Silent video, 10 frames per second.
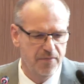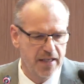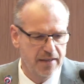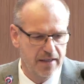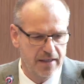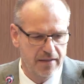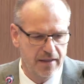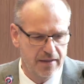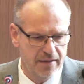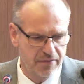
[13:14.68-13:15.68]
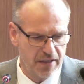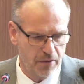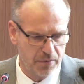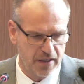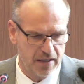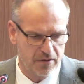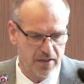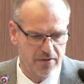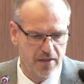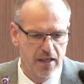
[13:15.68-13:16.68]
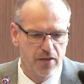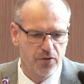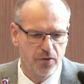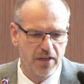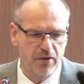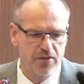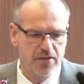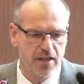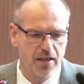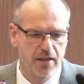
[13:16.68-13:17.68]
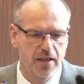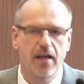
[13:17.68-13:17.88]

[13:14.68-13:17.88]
than in developed countries. So there is a